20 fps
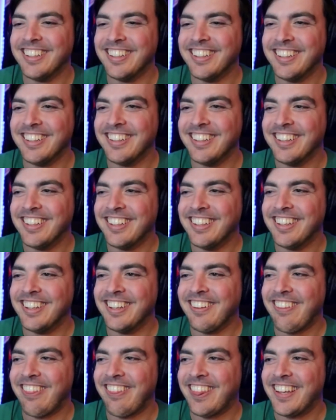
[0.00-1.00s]
how, many points never, do you
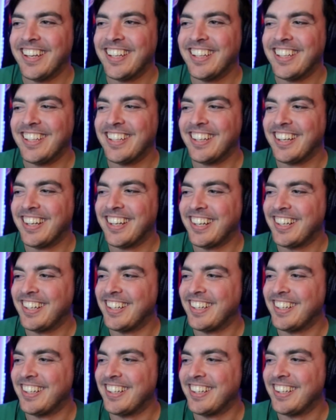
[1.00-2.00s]
think they have right now?
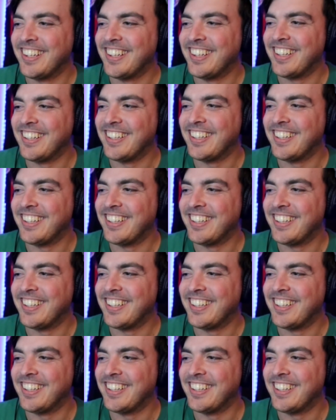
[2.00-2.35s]
I've